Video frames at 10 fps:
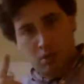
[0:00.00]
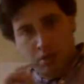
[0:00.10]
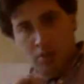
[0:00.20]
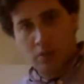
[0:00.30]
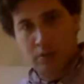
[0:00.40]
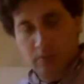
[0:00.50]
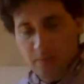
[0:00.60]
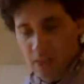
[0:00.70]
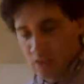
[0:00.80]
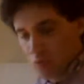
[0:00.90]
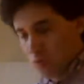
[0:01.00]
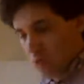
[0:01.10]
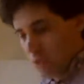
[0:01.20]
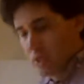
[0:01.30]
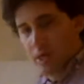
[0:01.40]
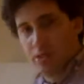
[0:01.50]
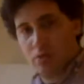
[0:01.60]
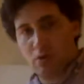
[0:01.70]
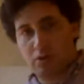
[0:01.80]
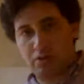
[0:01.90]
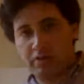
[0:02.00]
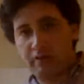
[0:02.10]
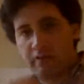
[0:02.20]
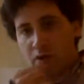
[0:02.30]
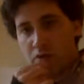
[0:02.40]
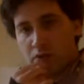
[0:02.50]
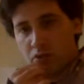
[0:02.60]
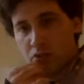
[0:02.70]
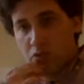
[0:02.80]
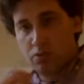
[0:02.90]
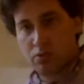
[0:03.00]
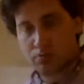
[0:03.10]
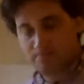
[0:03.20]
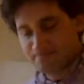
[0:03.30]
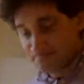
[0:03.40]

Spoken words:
You need to know what that means. What is actuarially fair insurance?